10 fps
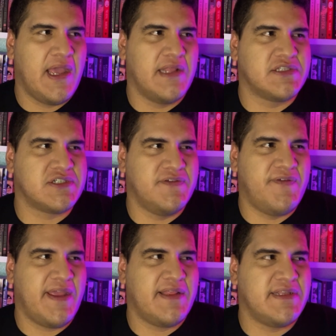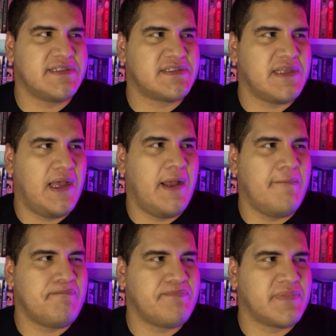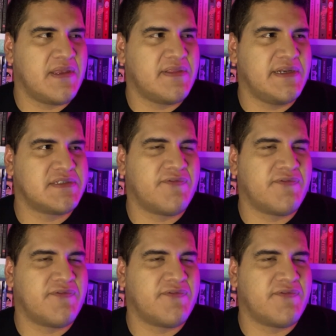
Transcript: and surveillance that is